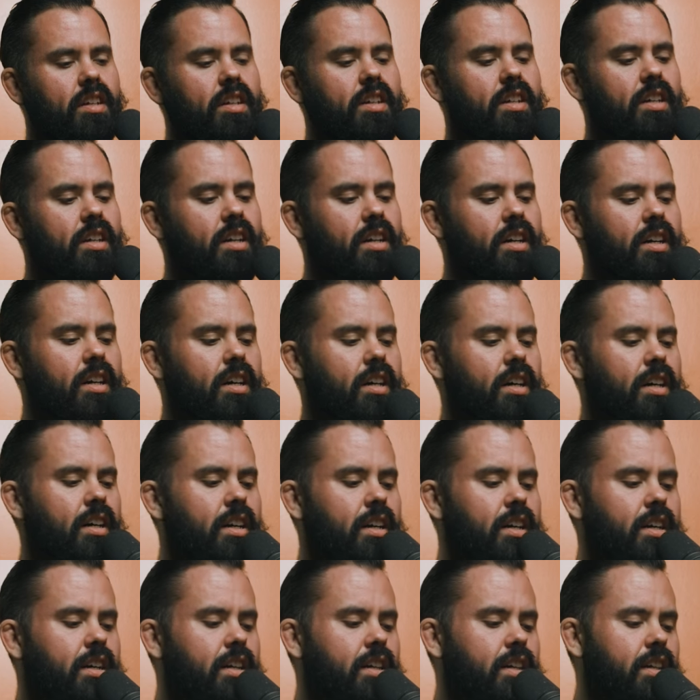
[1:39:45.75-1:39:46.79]
Uh,
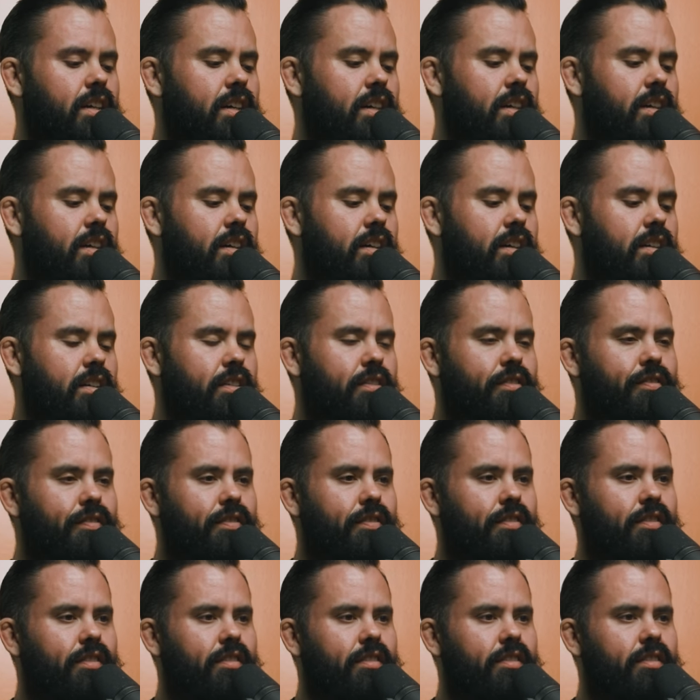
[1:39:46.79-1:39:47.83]
we
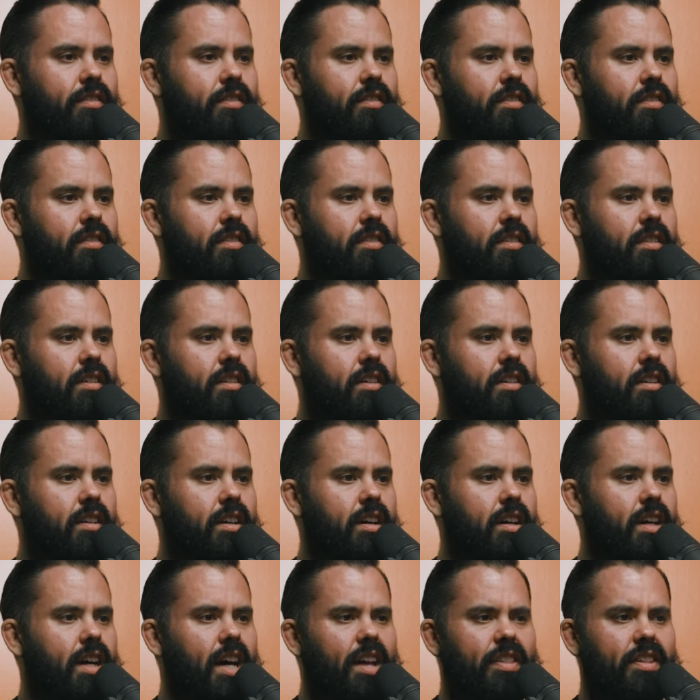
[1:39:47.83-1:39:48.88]
made it through the waters.
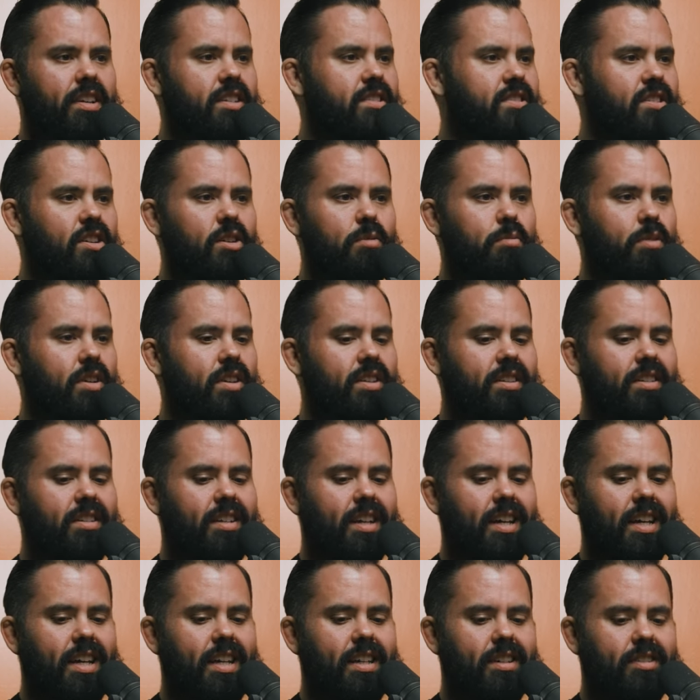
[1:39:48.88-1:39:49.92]
I, I think so, brother.
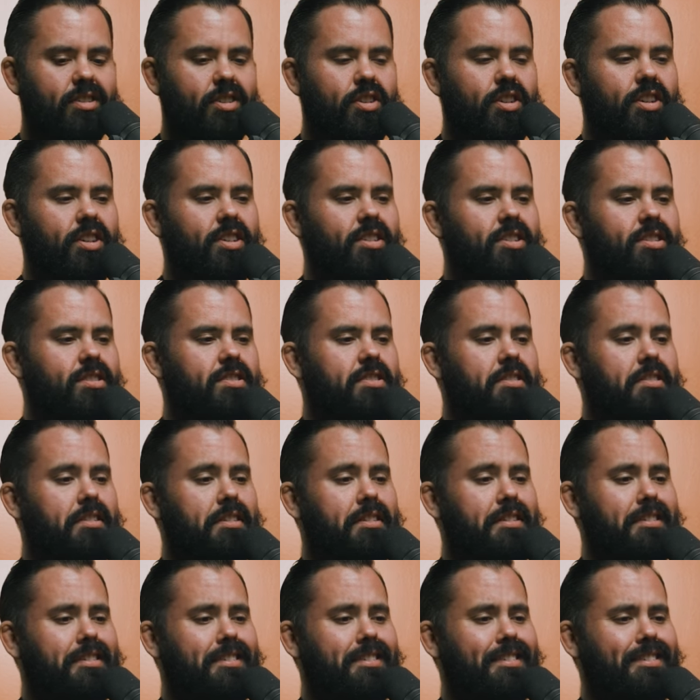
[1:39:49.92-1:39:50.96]
Hey, Praise cheers.
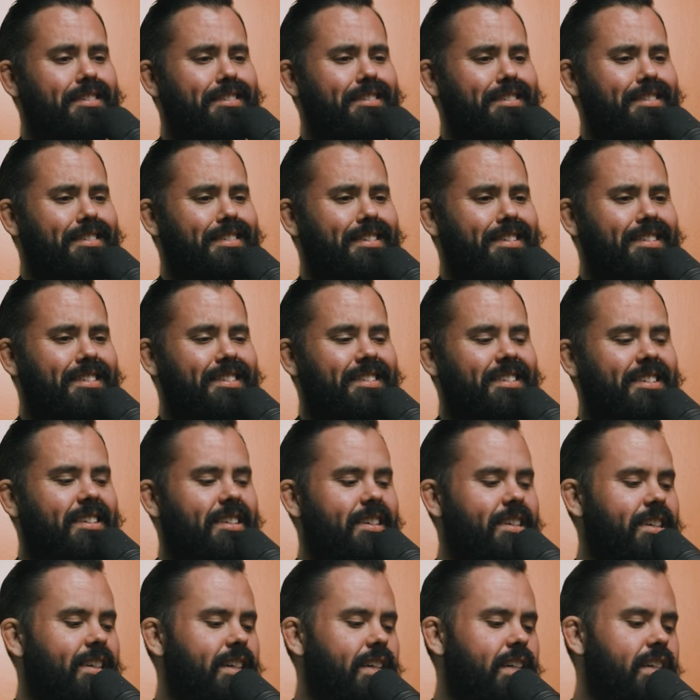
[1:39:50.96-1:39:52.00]
Uh, uh,
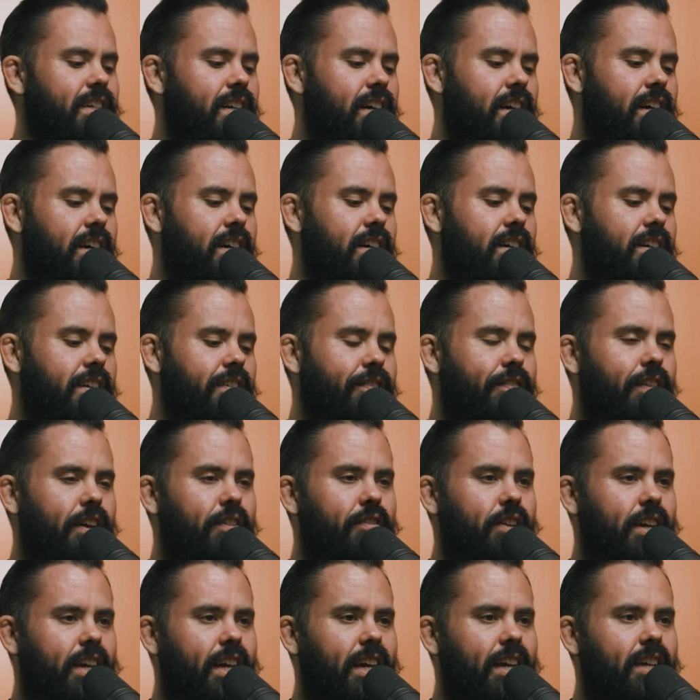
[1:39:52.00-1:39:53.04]
uh,
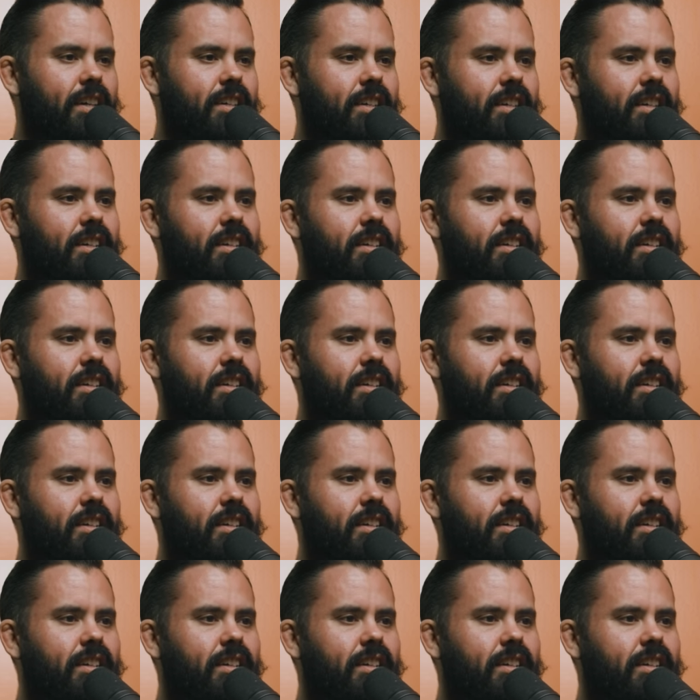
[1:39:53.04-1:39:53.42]
favorite candy?